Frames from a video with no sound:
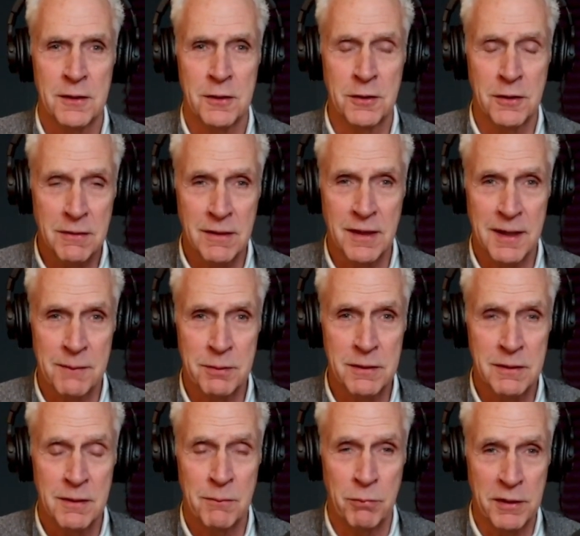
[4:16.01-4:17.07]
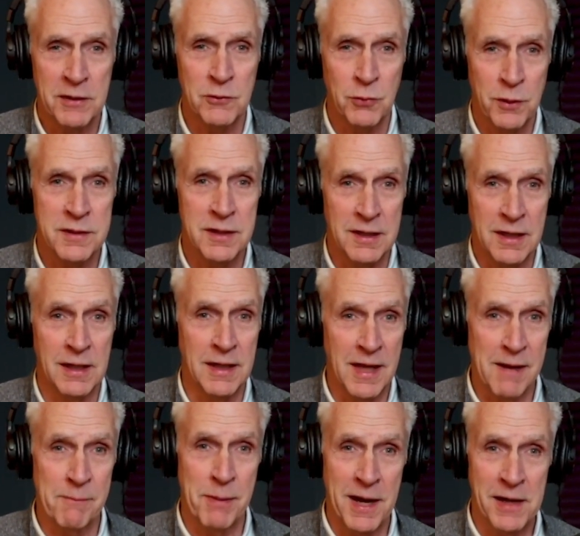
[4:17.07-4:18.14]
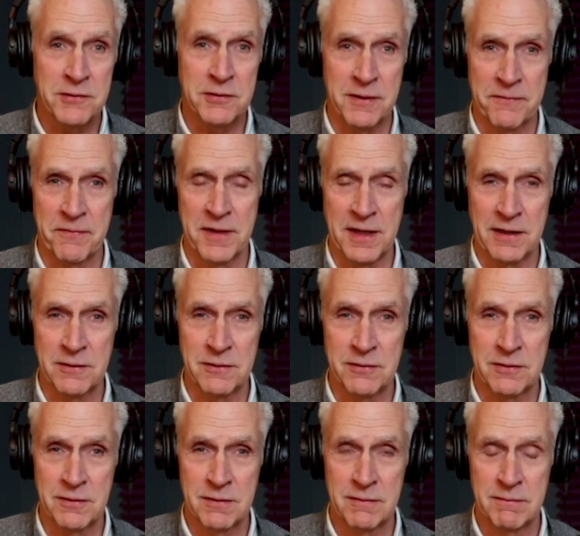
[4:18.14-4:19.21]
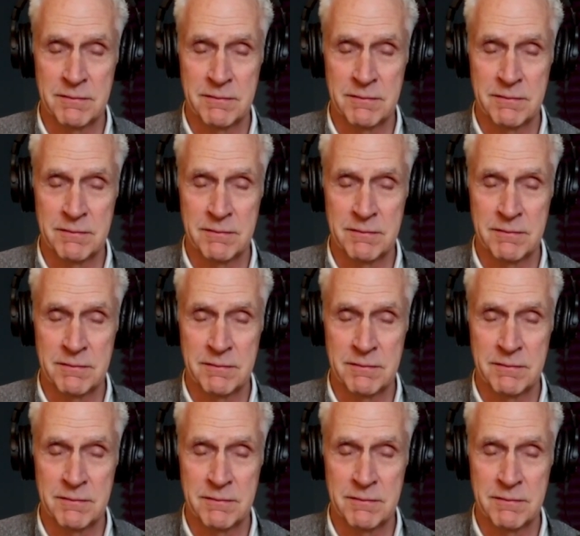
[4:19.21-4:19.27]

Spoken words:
Good labor brings with it a lot of positive things.